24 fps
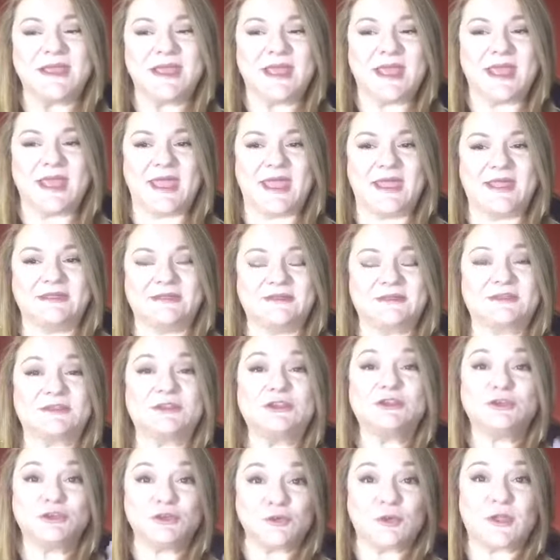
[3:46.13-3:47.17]
and
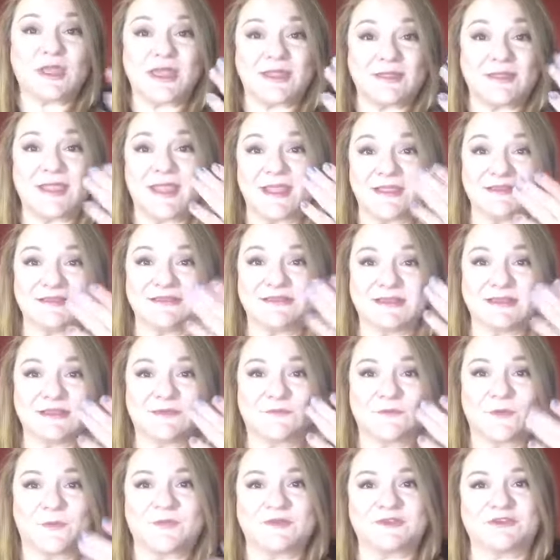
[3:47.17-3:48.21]
you can then see it
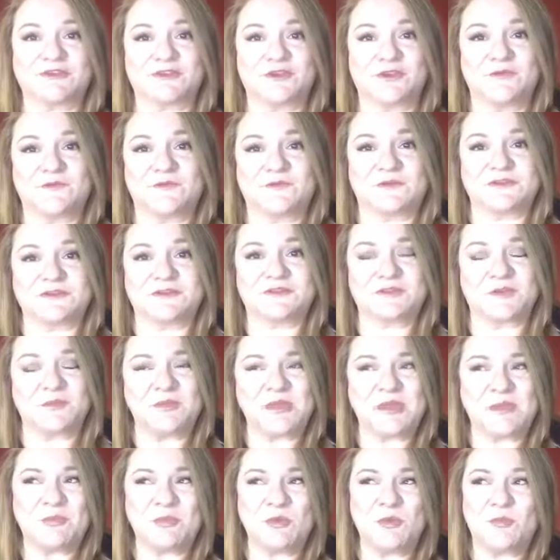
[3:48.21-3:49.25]
from the surface. So
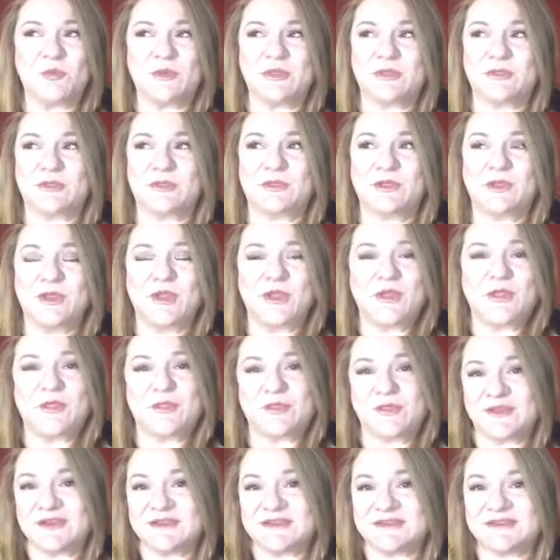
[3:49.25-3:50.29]
people with
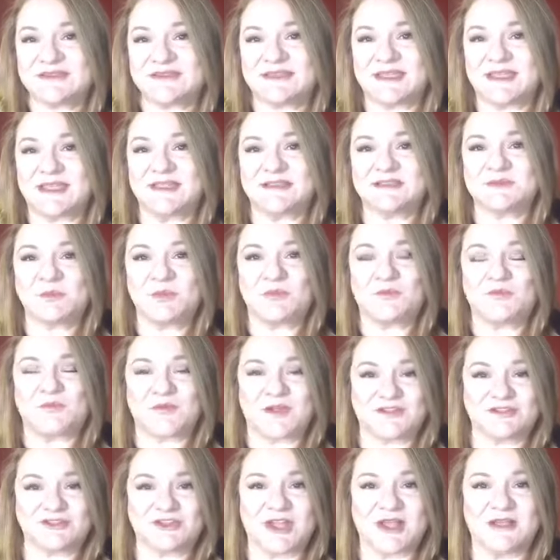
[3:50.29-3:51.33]
thinner skins, more
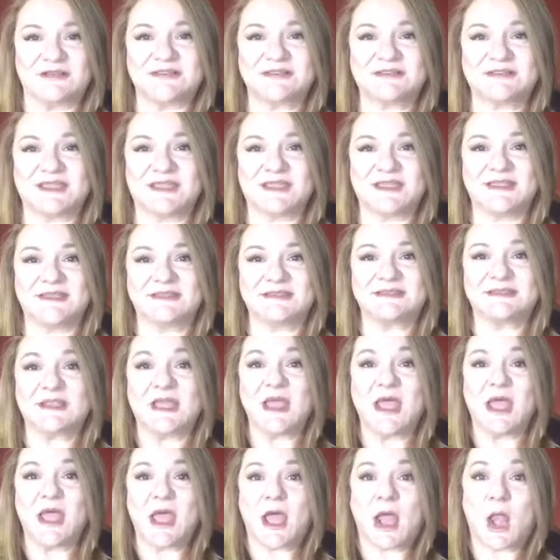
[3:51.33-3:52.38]
fragile skins,
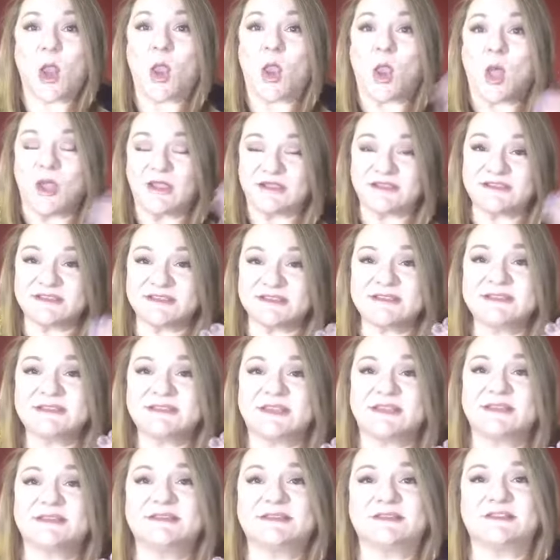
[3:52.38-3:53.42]
lighter
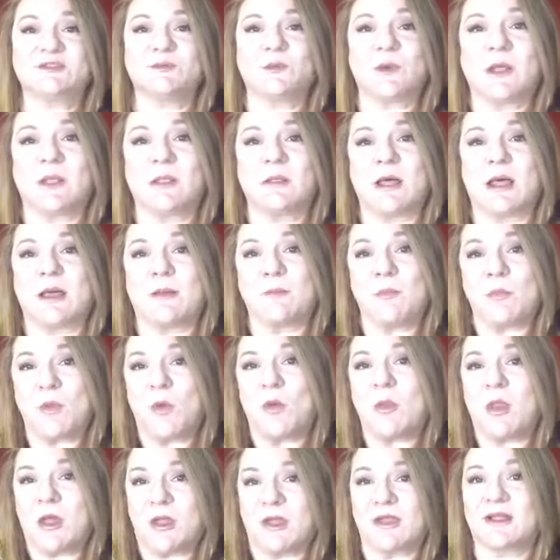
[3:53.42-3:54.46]
skins as well, are
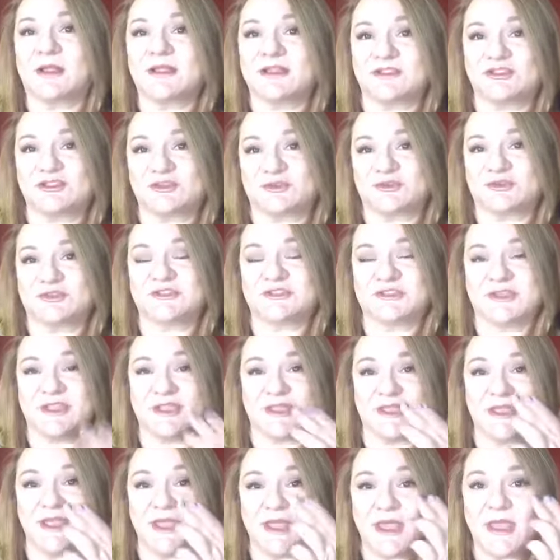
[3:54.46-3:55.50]
more likely to
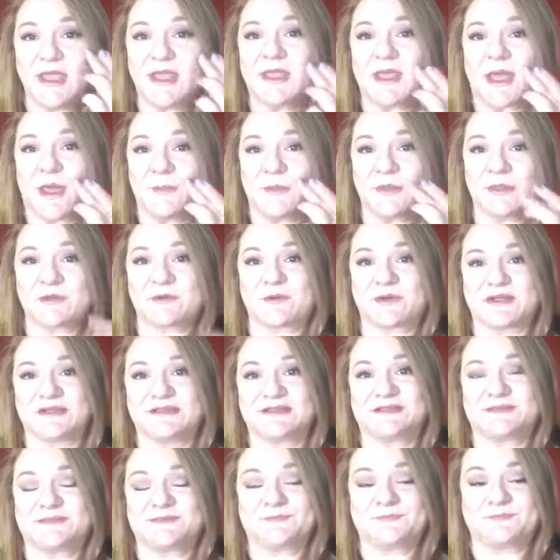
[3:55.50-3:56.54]
see
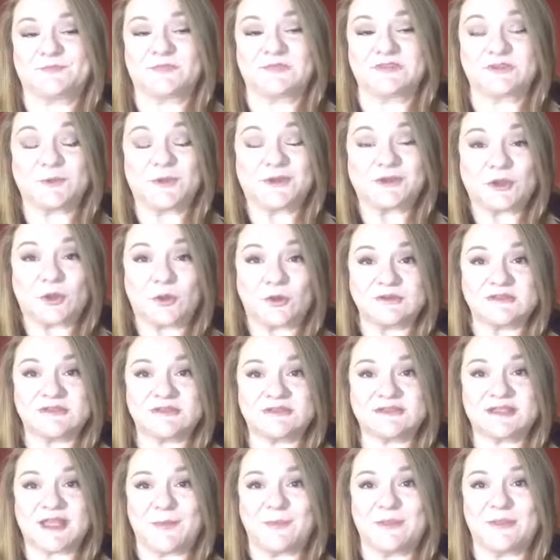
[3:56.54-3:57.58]
capillaries. So what
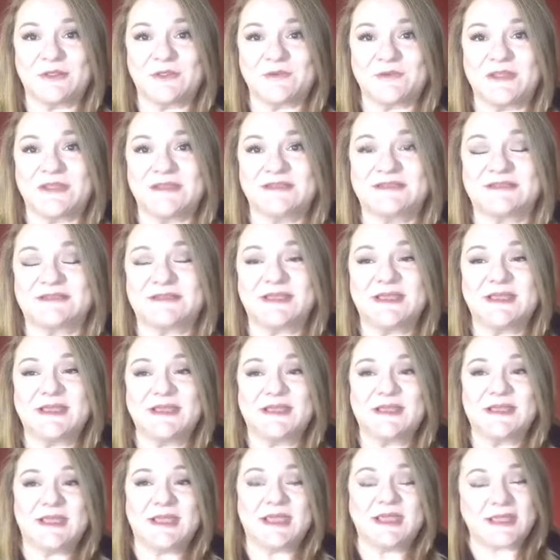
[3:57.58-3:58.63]
causes capillaries?
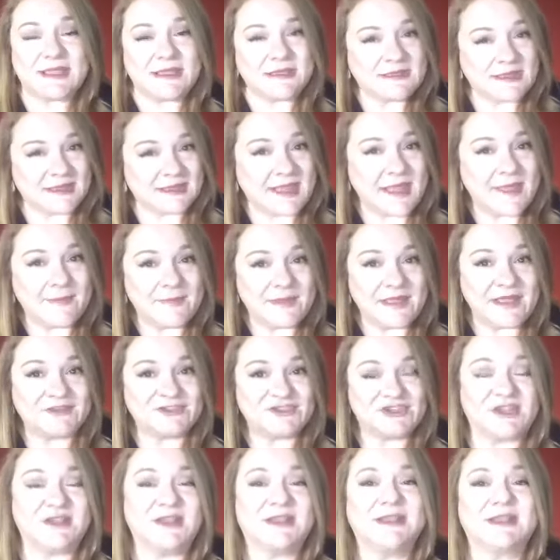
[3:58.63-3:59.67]
It can be a
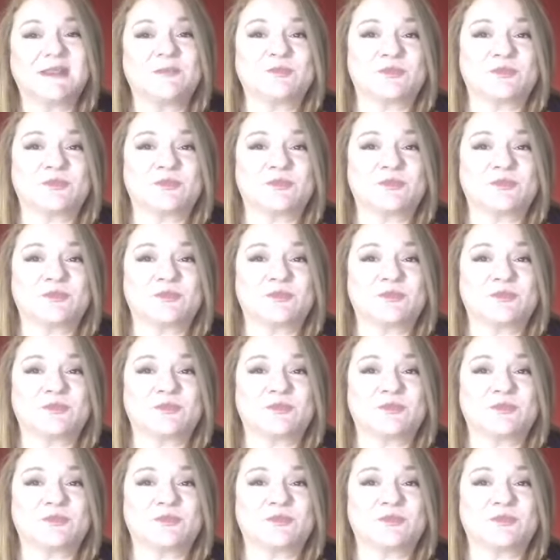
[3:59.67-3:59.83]
genetic